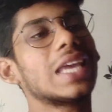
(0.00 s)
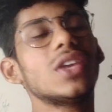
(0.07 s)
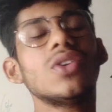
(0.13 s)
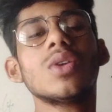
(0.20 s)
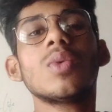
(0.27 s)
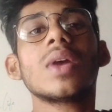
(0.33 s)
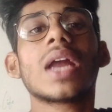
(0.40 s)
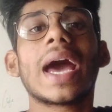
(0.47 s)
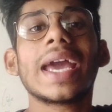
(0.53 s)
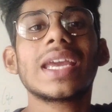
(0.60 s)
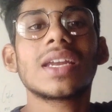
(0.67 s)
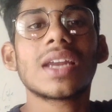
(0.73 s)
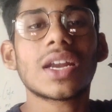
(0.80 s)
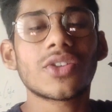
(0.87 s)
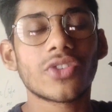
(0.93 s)
you know what? I
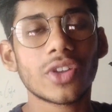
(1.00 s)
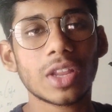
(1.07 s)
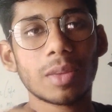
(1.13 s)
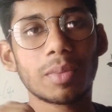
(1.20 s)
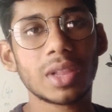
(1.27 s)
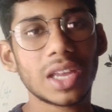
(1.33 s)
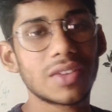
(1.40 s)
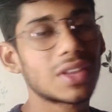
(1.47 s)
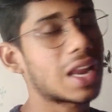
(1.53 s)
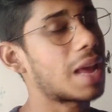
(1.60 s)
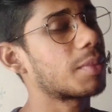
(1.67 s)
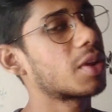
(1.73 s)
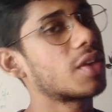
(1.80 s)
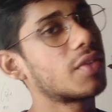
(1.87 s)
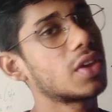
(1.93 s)
cannot really believe that
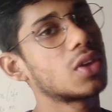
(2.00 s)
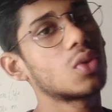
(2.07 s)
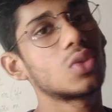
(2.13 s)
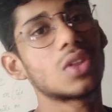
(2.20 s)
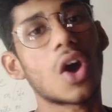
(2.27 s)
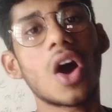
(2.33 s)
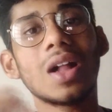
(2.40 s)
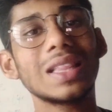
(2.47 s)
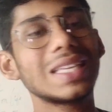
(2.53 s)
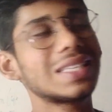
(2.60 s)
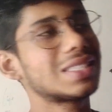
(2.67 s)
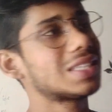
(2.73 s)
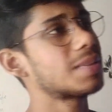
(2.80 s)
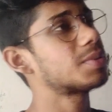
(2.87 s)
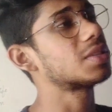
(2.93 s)
I'm giving you all
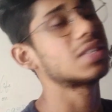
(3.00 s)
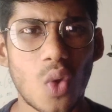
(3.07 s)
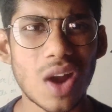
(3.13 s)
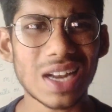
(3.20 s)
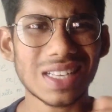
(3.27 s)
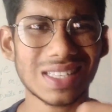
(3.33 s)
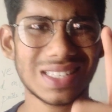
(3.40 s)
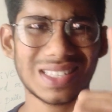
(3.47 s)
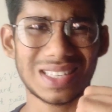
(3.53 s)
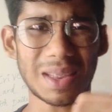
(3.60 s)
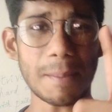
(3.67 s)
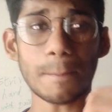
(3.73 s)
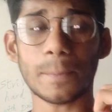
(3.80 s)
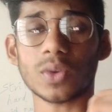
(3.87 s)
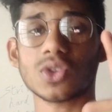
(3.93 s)
these tips. One
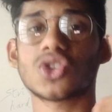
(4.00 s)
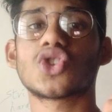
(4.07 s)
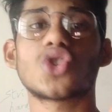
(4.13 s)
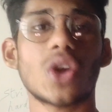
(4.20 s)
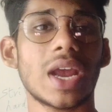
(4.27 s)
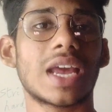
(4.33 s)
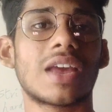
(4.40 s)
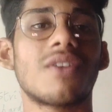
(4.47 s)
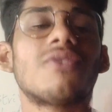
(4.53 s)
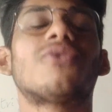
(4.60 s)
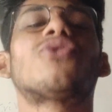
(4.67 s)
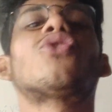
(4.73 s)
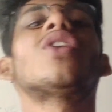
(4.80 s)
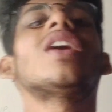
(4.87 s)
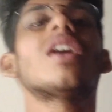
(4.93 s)
simple trick,
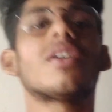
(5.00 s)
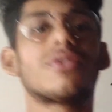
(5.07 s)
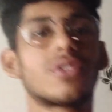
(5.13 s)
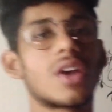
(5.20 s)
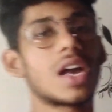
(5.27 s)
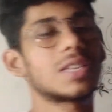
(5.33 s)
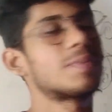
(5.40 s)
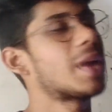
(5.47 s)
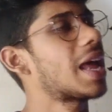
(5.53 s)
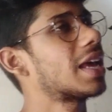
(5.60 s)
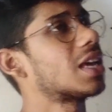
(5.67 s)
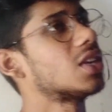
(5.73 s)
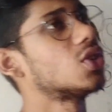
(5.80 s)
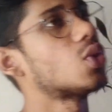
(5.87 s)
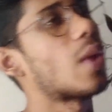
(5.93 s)
free of cost, but
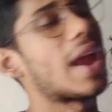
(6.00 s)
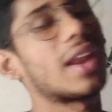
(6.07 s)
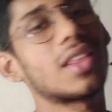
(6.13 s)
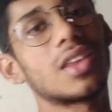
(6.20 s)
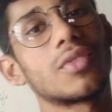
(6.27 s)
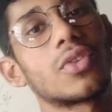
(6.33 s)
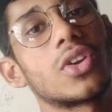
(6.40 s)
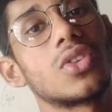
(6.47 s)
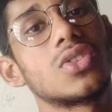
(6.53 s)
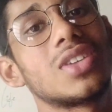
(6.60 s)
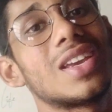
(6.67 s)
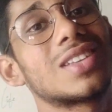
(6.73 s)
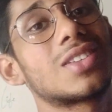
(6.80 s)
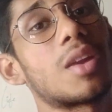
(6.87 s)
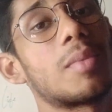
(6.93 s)
I can do anything for your
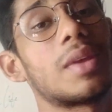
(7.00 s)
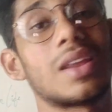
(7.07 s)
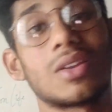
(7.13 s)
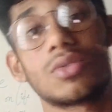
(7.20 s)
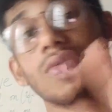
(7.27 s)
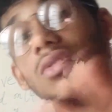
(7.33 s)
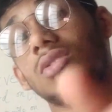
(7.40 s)
GS Army. You know,